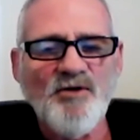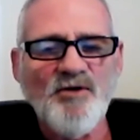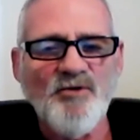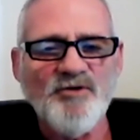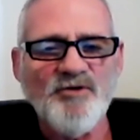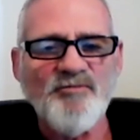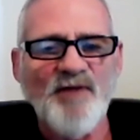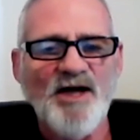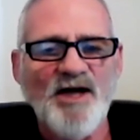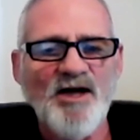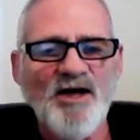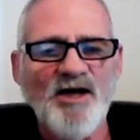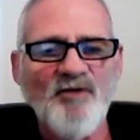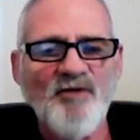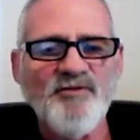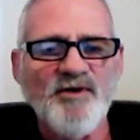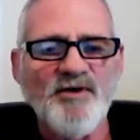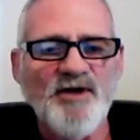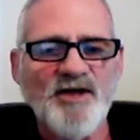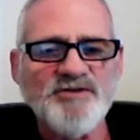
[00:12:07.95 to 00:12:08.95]
with my
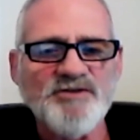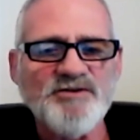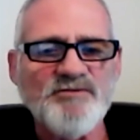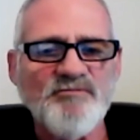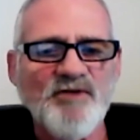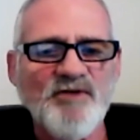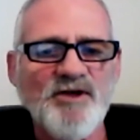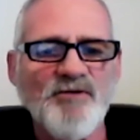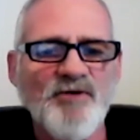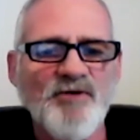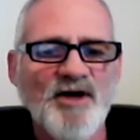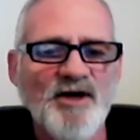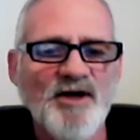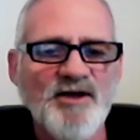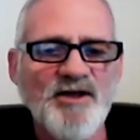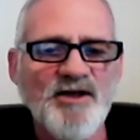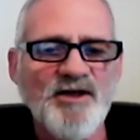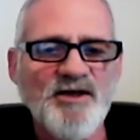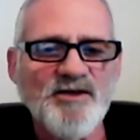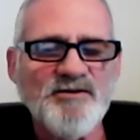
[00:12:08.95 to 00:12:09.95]
health, and that's really what I
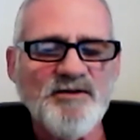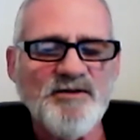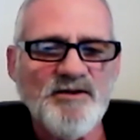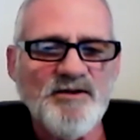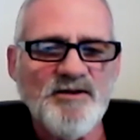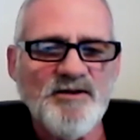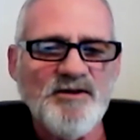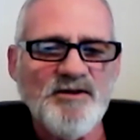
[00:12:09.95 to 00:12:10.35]
needed